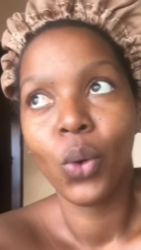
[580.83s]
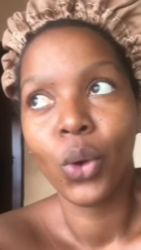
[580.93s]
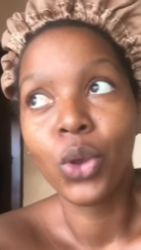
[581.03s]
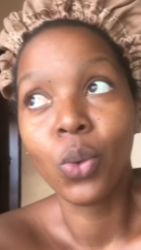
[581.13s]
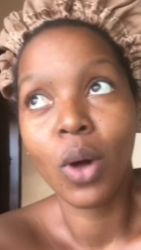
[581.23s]

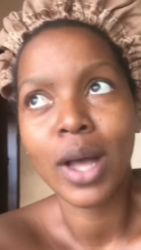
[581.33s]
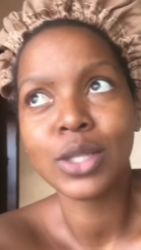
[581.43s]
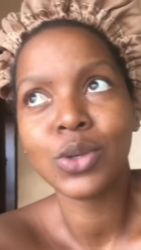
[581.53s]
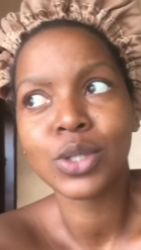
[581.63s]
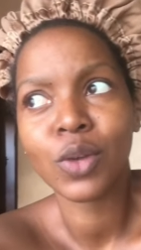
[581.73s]
you will
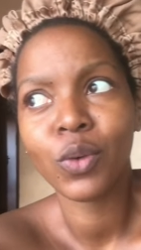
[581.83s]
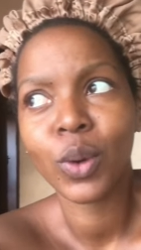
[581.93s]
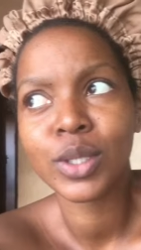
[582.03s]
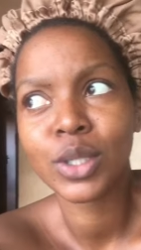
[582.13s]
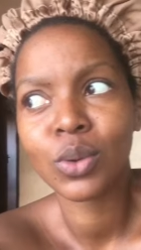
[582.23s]
ask yourself
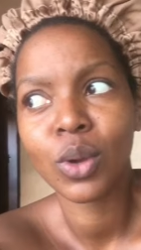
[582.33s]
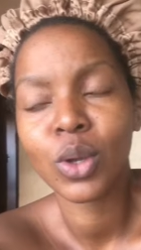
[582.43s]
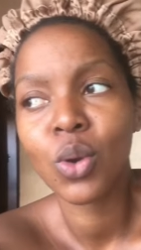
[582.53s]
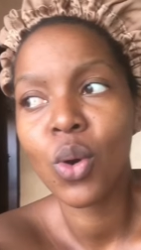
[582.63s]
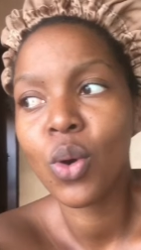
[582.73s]
question gore
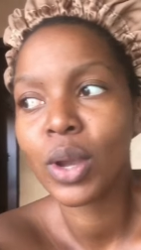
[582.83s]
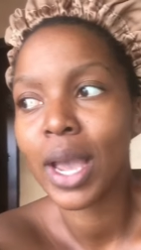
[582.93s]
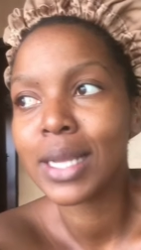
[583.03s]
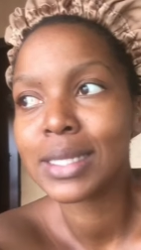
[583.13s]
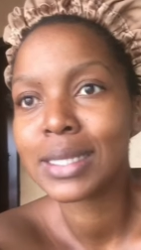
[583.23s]
yo
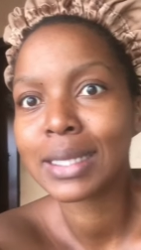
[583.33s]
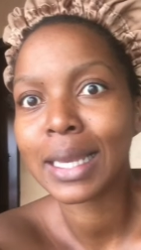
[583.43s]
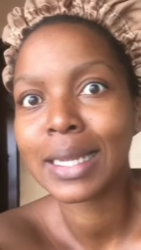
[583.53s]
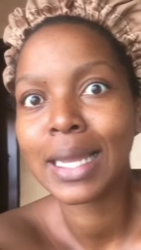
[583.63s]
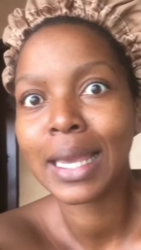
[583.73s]
guys
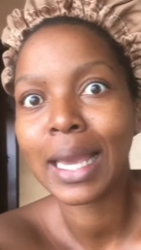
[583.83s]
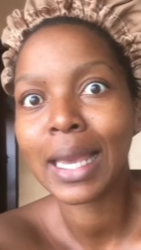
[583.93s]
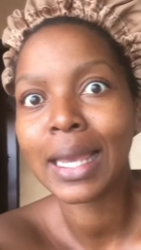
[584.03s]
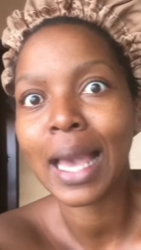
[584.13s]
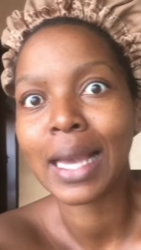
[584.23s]
ke ne ke re
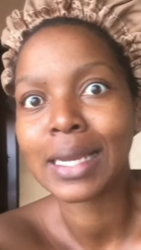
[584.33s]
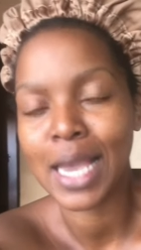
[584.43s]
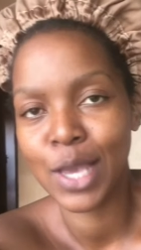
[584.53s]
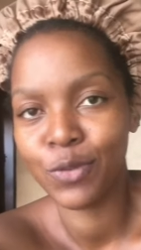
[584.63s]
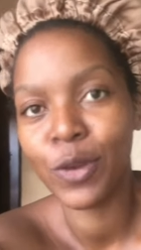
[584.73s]
ke a
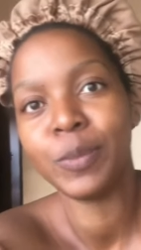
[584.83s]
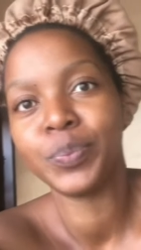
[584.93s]
kae fa